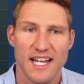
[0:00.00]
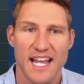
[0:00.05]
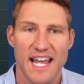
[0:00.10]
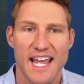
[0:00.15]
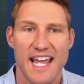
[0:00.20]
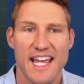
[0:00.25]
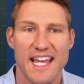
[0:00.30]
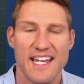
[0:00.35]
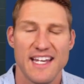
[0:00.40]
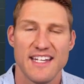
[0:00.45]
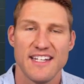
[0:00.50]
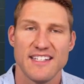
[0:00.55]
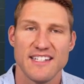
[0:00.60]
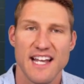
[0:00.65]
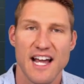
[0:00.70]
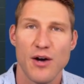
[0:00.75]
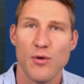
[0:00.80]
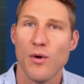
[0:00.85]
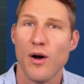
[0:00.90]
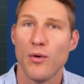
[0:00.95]
and
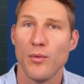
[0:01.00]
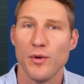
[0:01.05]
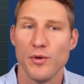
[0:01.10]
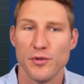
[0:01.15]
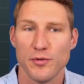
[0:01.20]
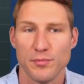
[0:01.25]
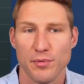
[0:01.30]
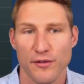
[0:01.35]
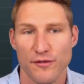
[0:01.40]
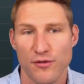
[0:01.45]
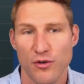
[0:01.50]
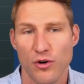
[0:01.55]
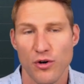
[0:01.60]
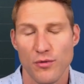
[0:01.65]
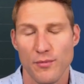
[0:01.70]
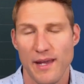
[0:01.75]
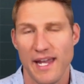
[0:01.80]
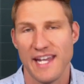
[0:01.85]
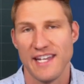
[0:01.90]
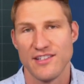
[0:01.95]
how well we would
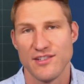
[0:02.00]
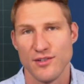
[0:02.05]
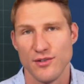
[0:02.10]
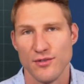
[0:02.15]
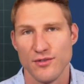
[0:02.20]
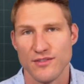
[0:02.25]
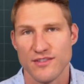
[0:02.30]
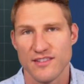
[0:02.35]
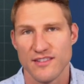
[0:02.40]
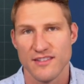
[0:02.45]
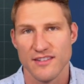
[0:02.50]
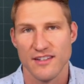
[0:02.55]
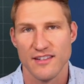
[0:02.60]
perform etudes